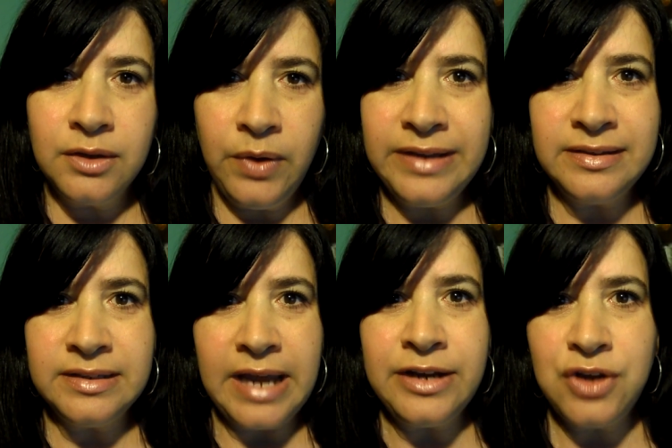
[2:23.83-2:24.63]

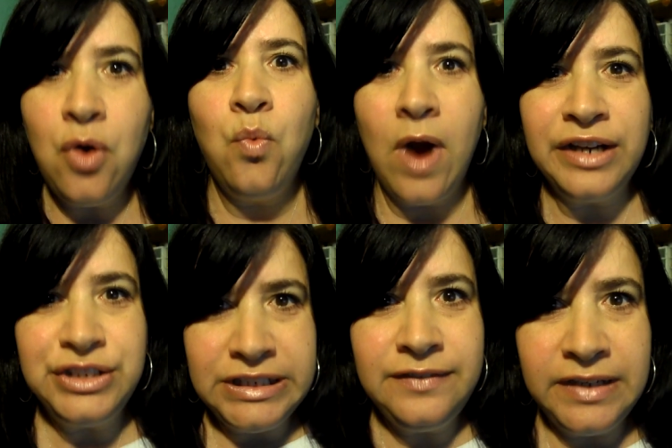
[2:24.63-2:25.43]
craziness. I don't
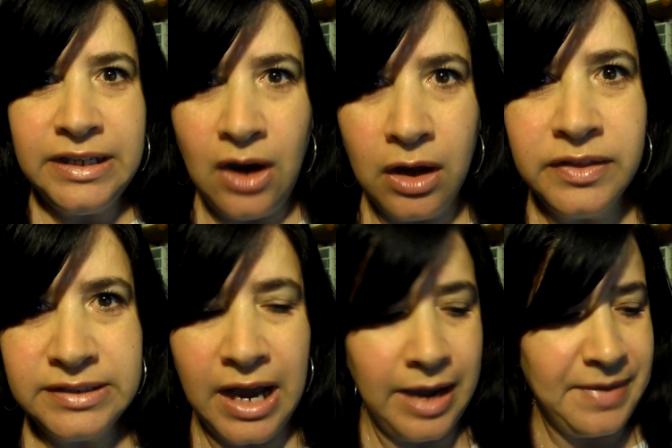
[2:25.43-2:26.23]
watch TV all the
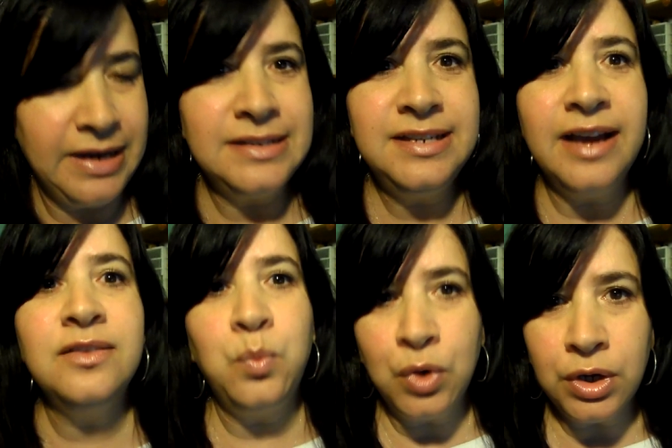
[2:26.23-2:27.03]
time, and it
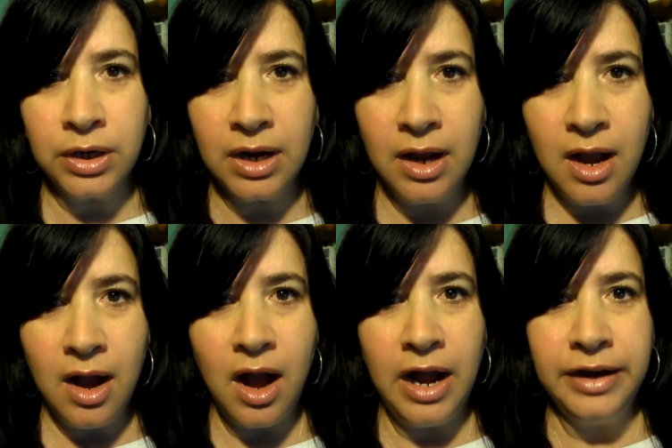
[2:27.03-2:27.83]
does work
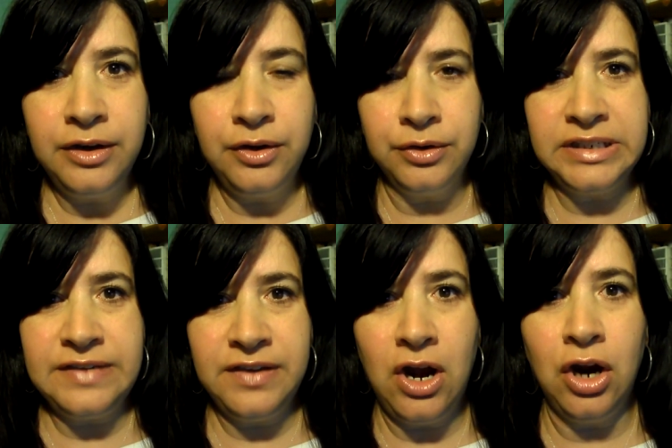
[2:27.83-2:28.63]
on your
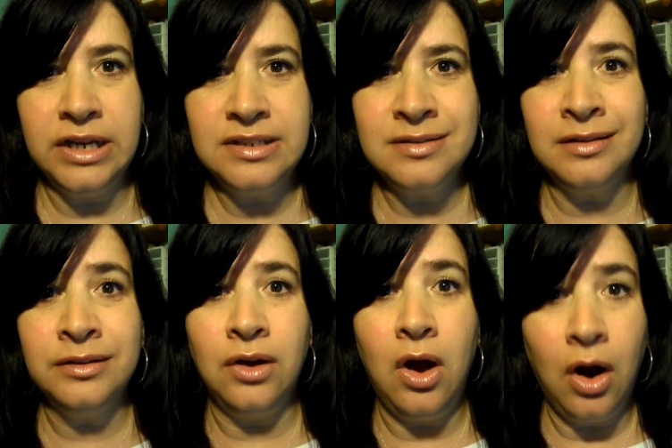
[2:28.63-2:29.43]
DVR. It's just a
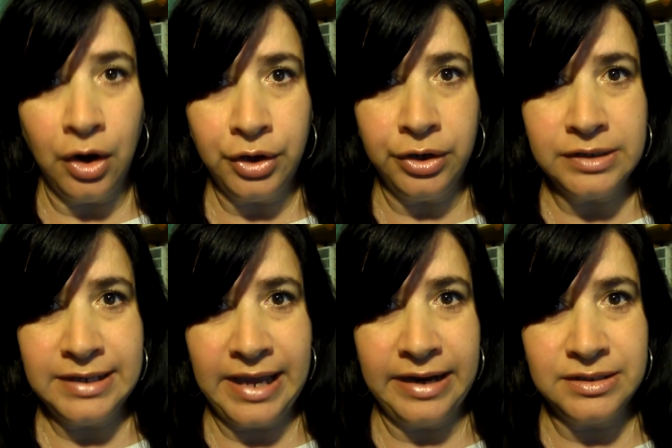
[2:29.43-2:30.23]
little harder
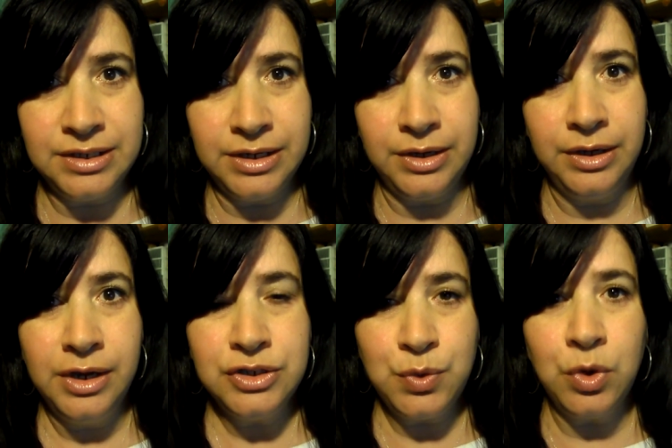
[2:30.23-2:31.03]
to get it to
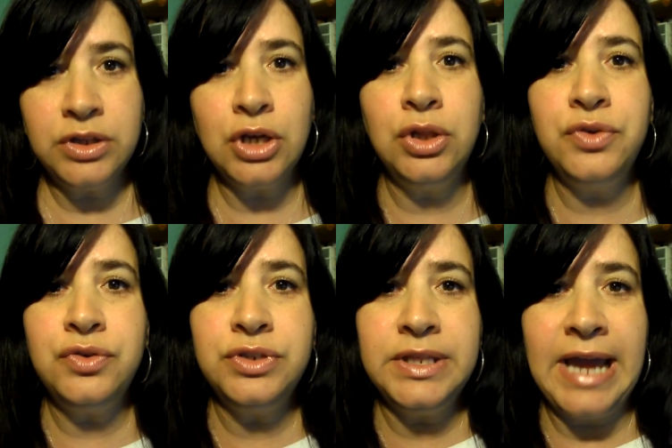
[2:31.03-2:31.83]
work. The
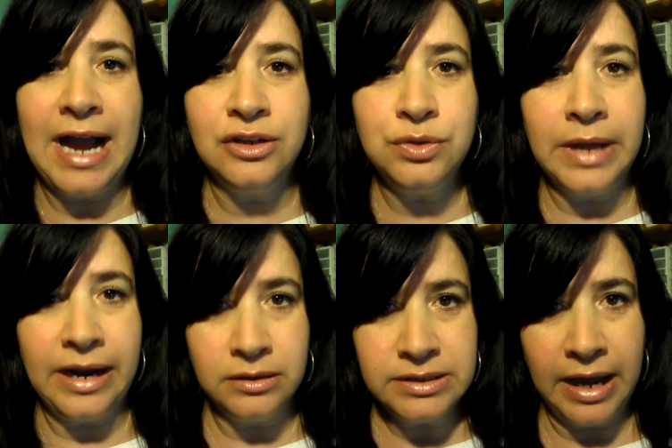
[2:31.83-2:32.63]
closer to the actual
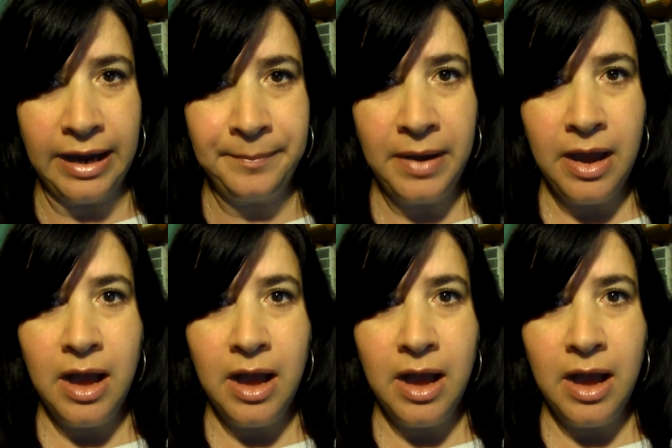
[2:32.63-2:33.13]
airtime